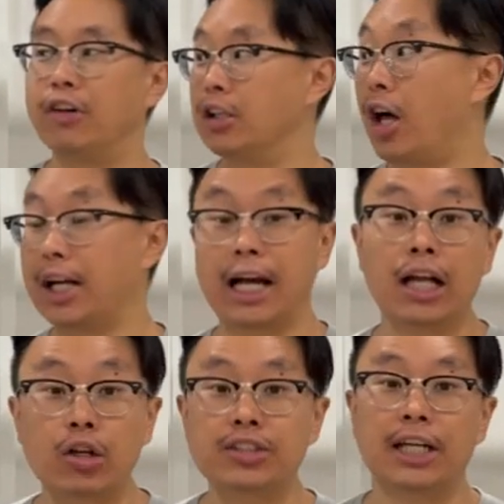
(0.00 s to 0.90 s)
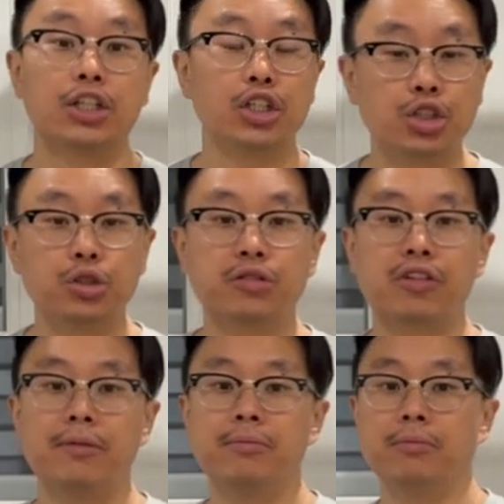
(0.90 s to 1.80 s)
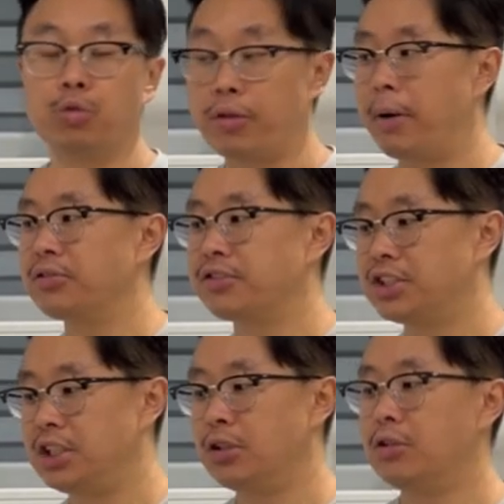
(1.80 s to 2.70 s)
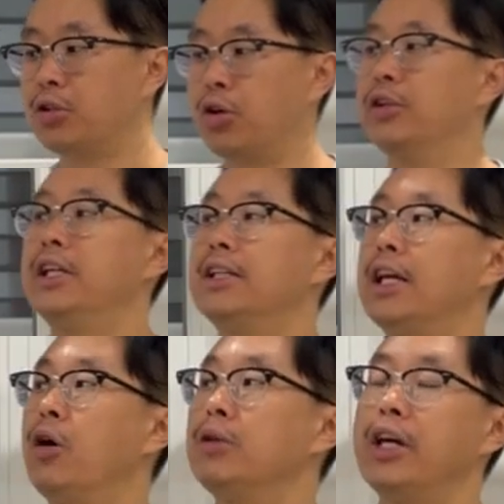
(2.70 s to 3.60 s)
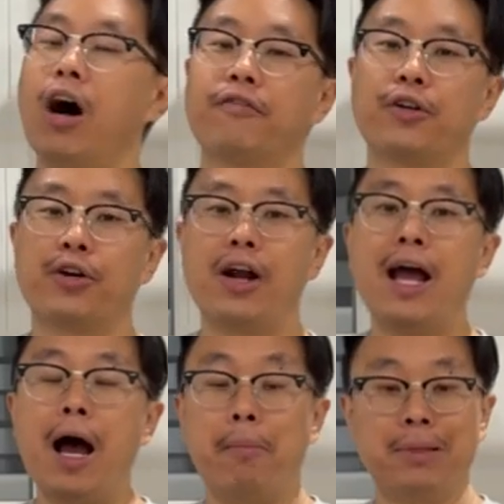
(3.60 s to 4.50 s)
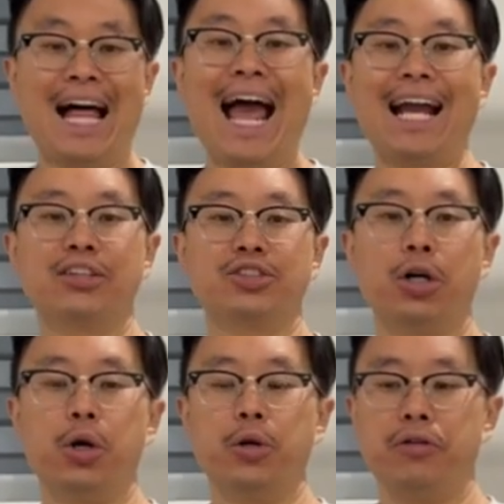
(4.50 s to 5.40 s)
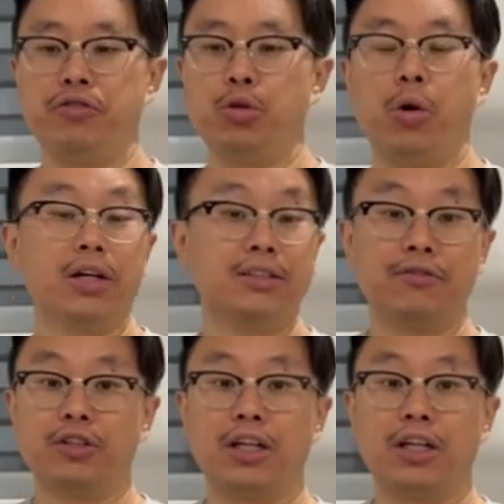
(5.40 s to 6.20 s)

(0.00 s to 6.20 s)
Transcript: lot of colors that you can choose from. With Bells of Steel, currently they only offer black. So if you want a different